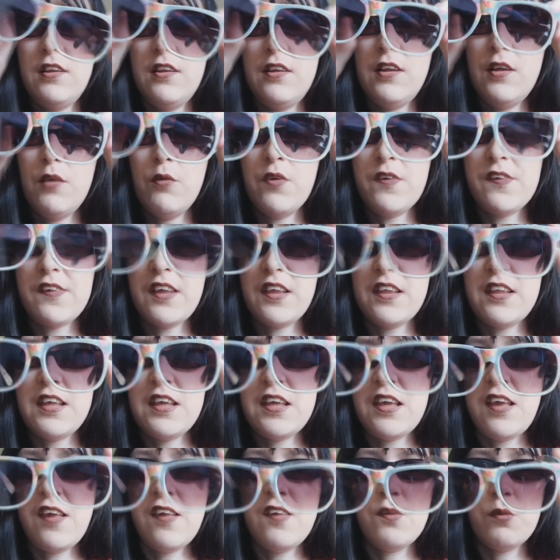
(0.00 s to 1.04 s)
little ones like
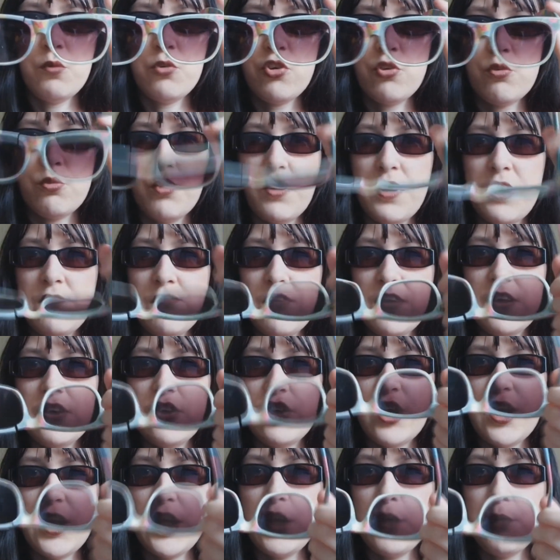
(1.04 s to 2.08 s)
these, which are really, really
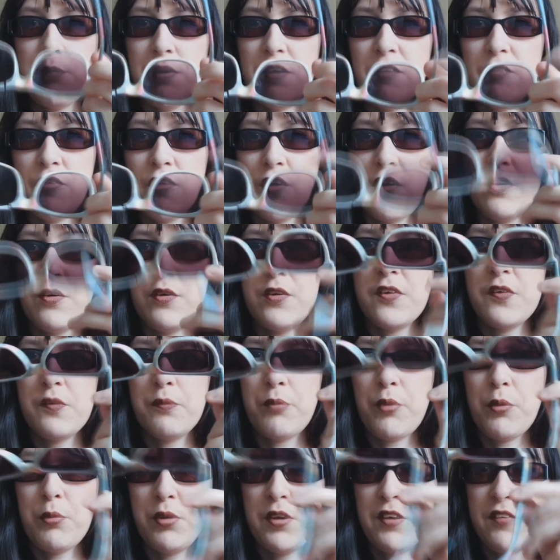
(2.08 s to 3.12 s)
cheap. I've got those
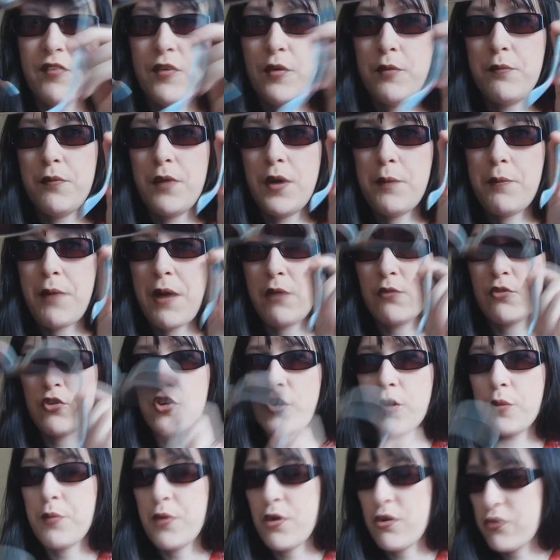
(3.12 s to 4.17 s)
probably from a pound
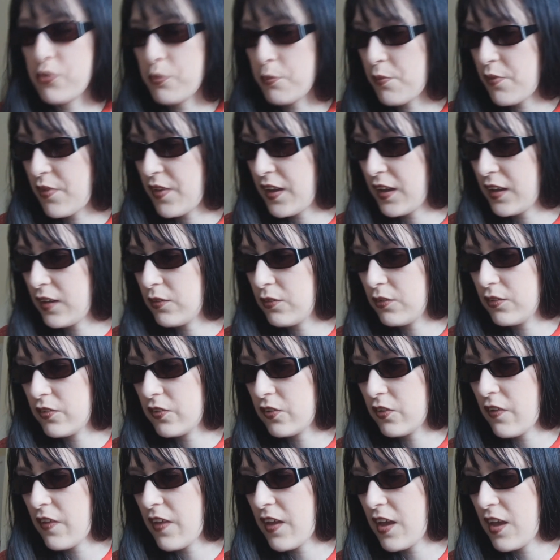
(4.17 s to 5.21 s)
shop or something,
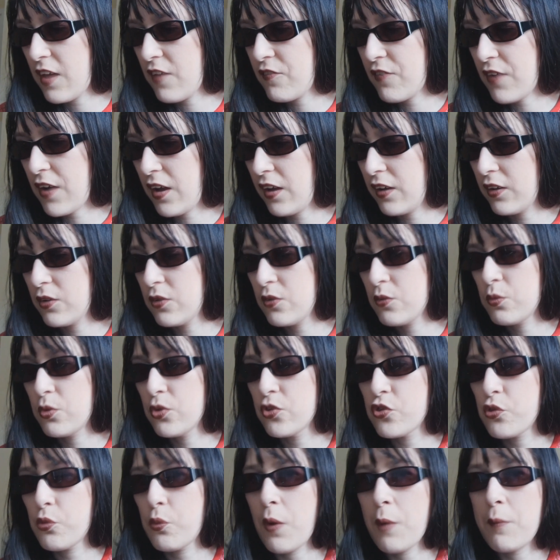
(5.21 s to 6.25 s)
so that if I
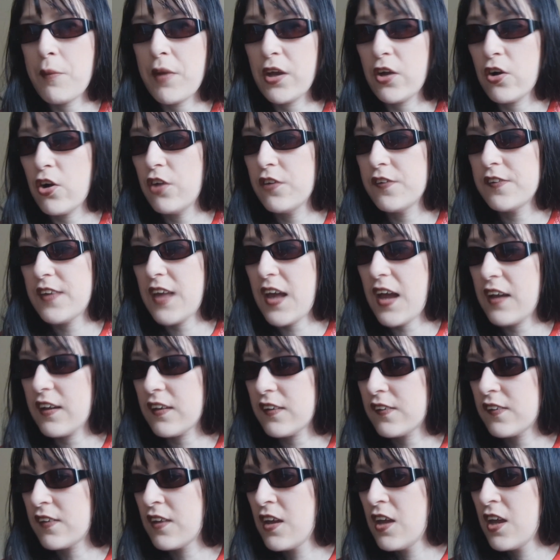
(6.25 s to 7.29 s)
want to wear my
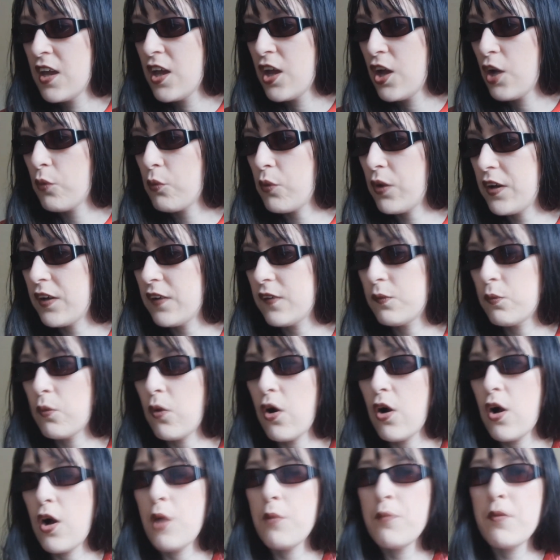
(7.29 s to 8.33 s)
contacts when it's
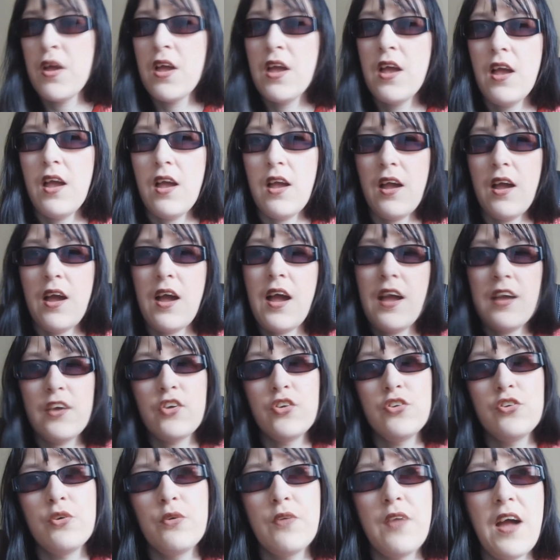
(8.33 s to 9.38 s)
warm, I
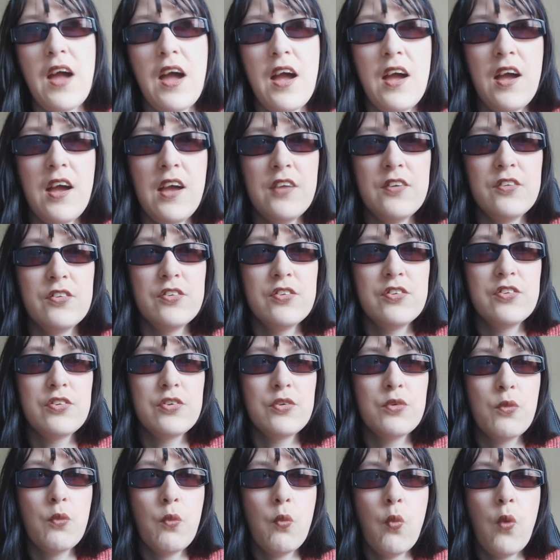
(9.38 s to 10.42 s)
can do that and
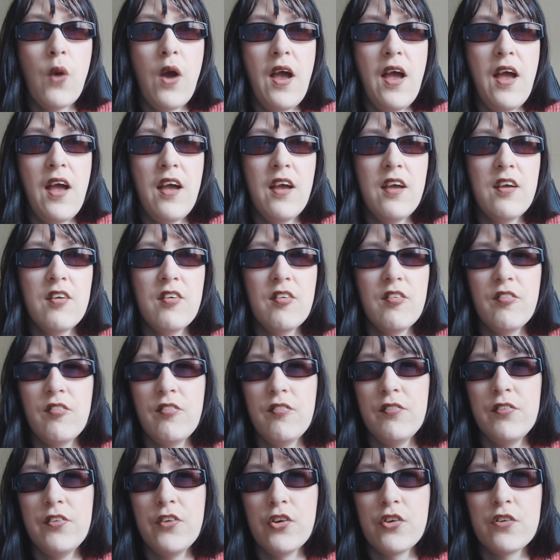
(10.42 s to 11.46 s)
wear
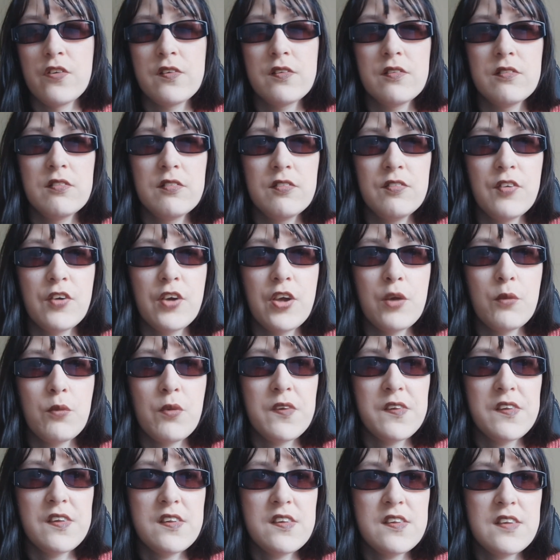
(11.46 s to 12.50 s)
those funky
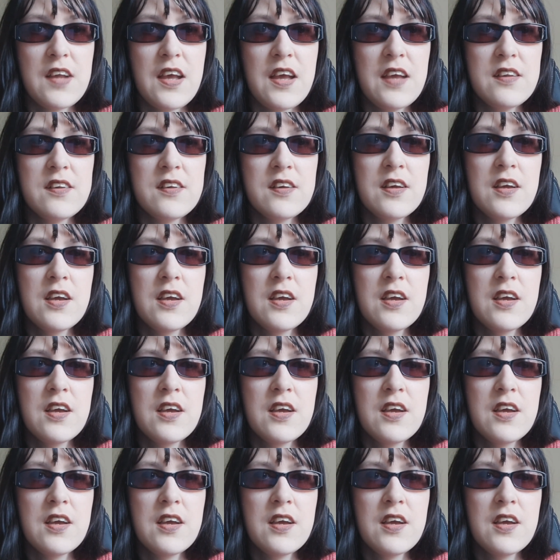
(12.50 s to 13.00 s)
ones instead.